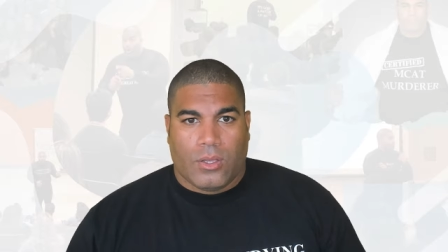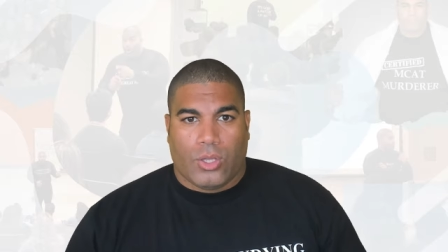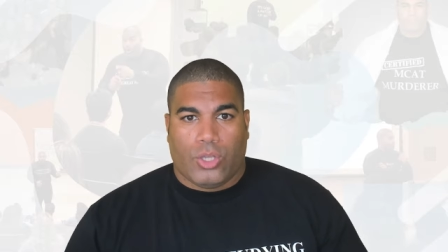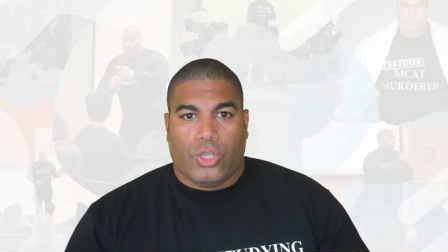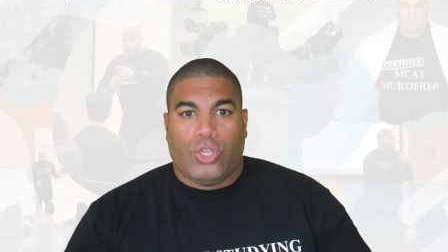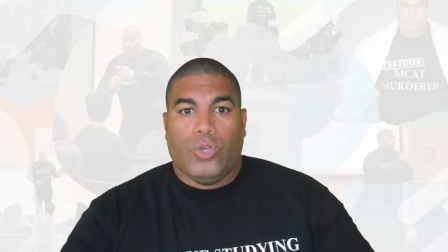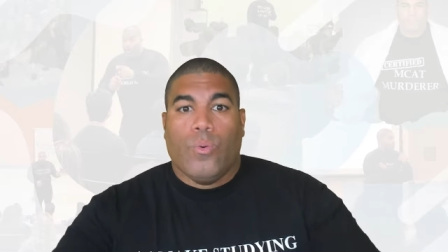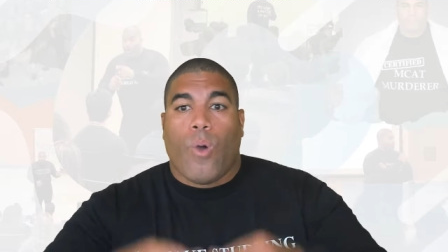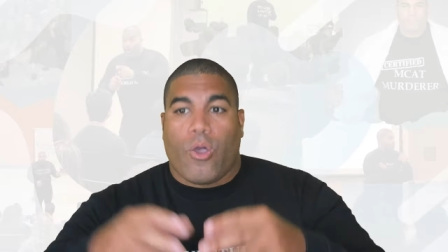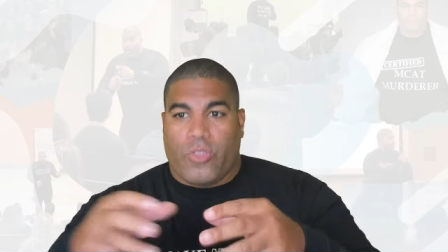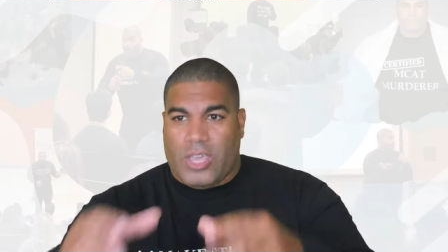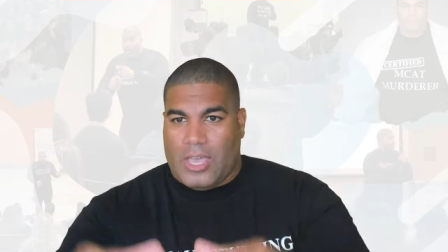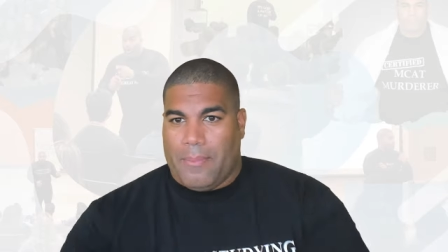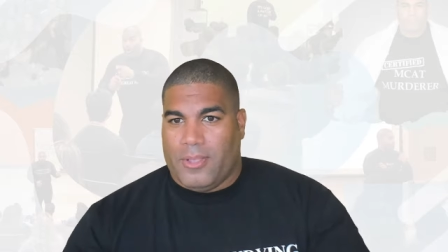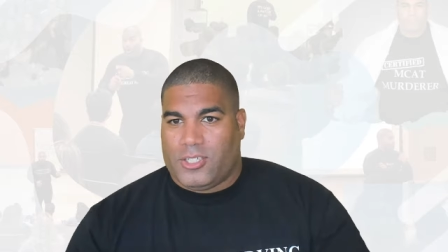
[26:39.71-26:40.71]
You are
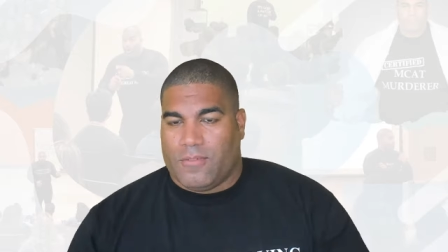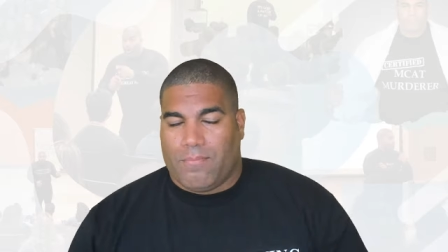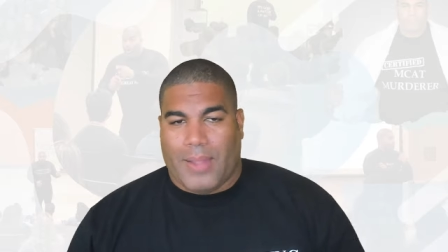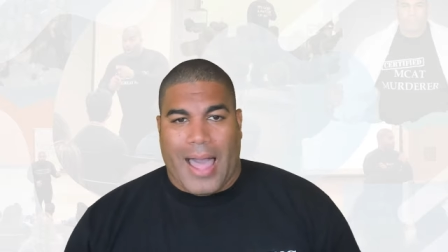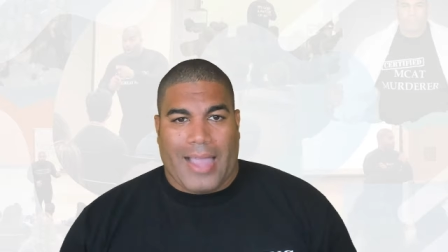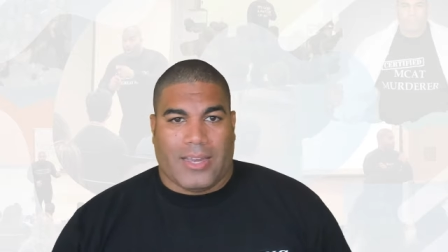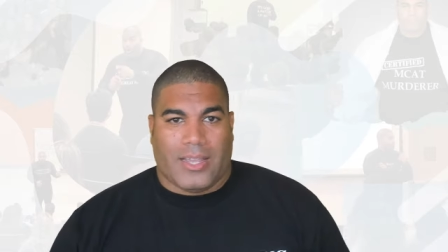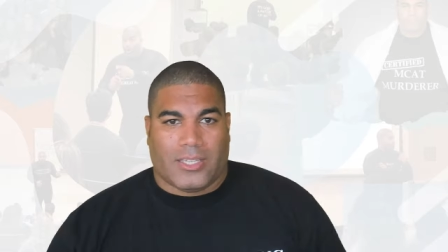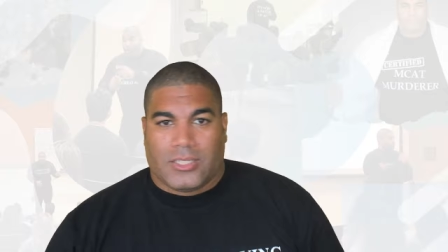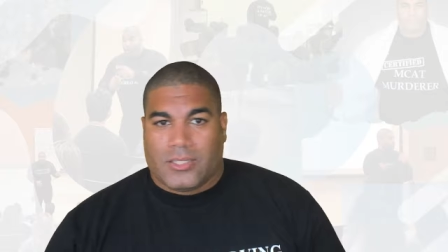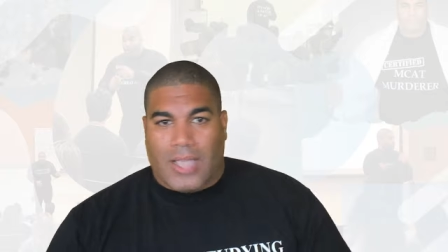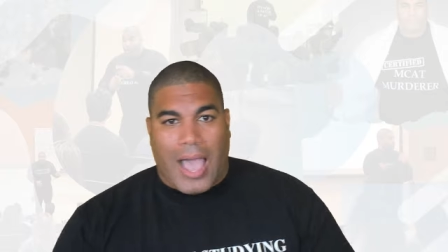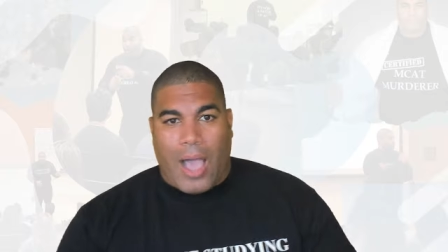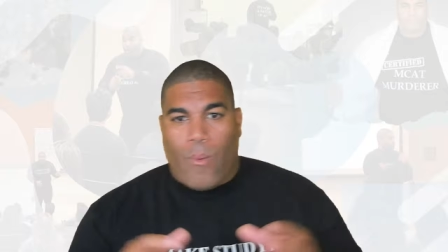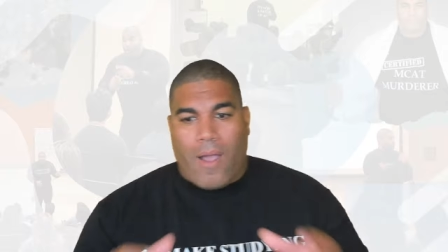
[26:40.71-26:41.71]
the image of blackness,
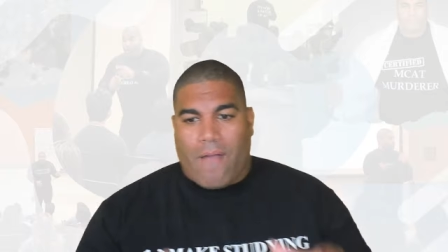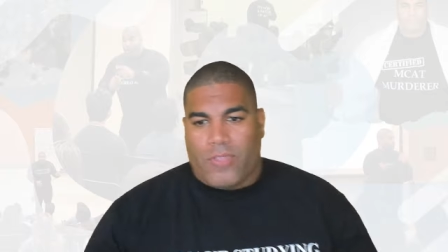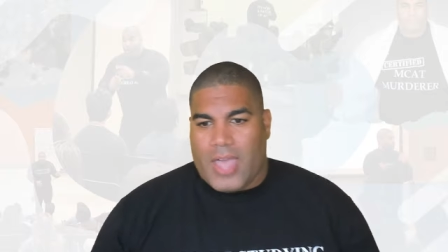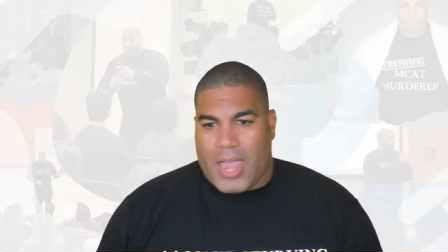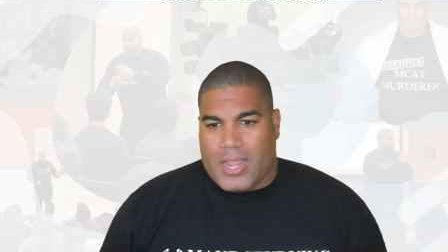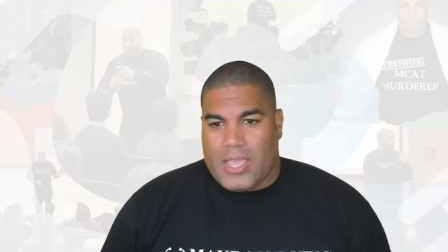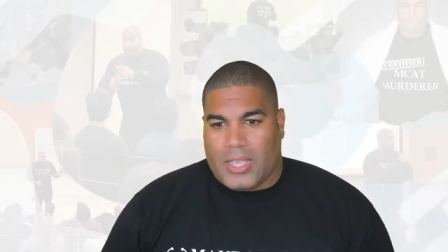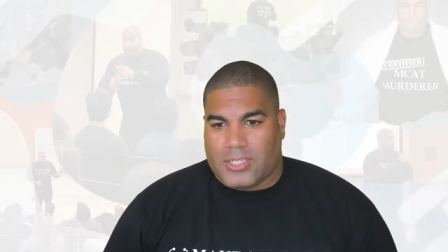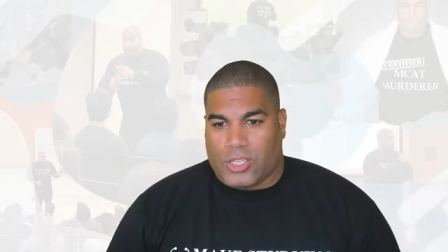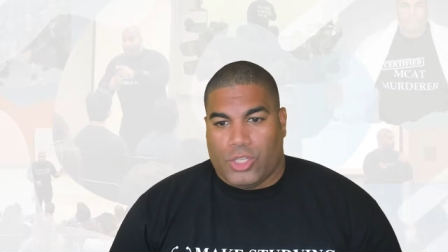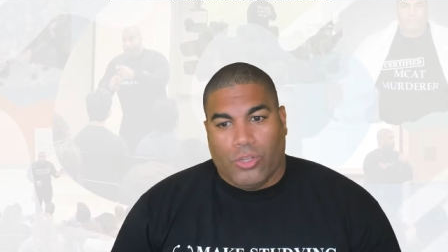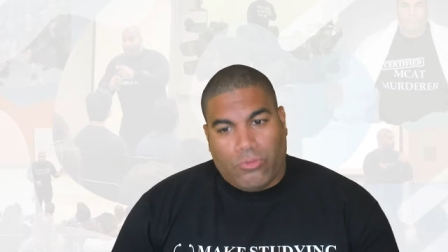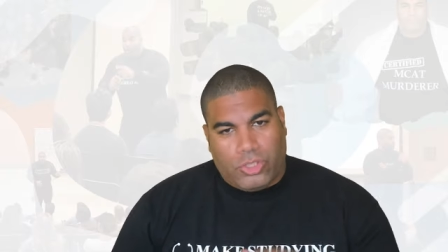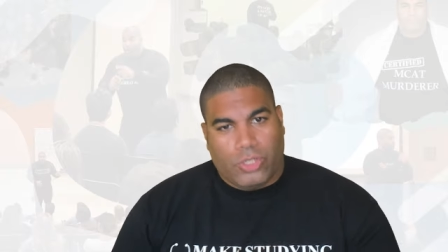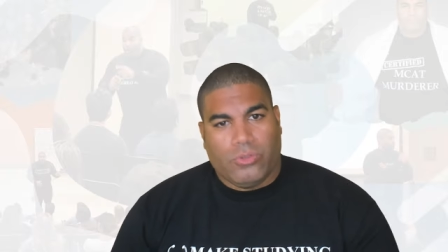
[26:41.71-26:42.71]
however that is, and
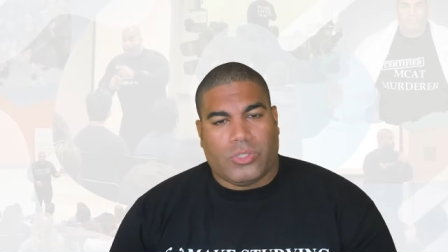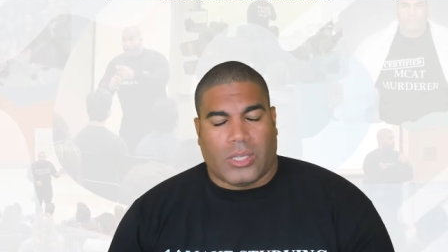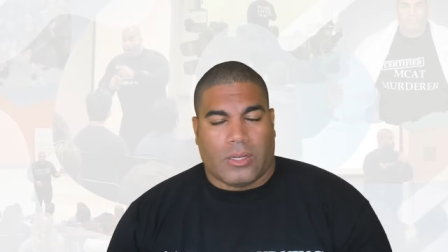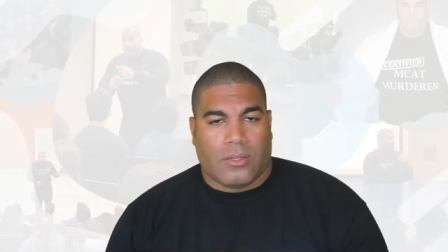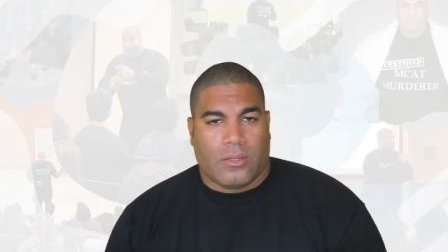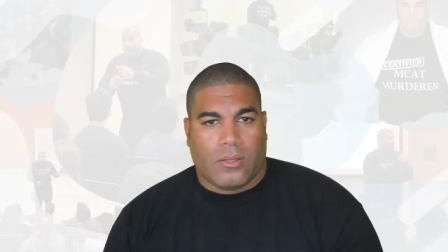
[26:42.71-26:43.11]
you choose it.